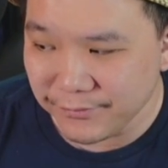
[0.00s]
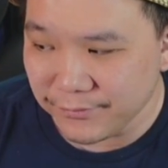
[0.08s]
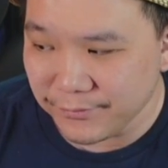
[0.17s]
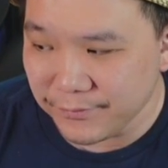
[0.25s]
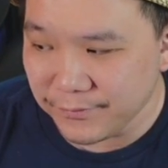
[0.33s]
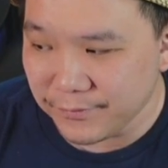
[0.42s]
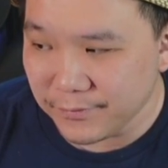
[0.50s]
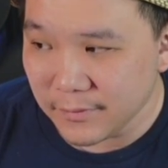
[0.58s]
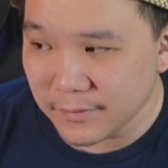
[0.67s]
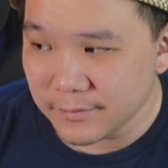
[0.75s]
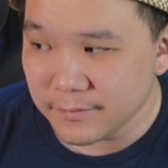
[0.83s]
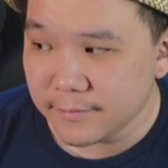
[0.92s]

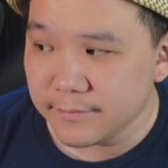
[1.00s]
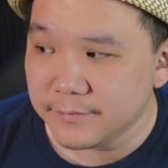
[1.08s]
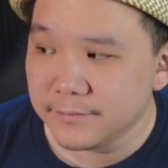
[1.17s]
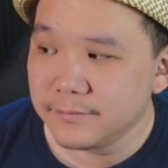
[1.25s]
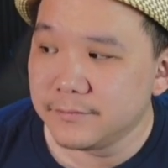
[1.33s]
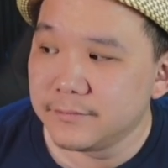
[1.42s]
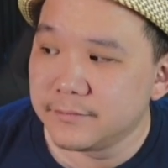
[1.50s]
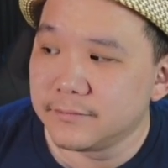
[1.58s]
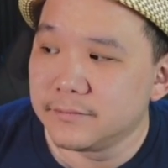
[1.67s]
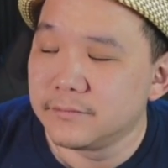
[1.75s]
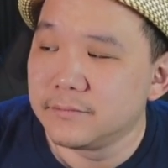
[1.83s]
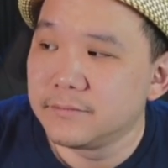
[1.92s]
No one is speaking in this clip.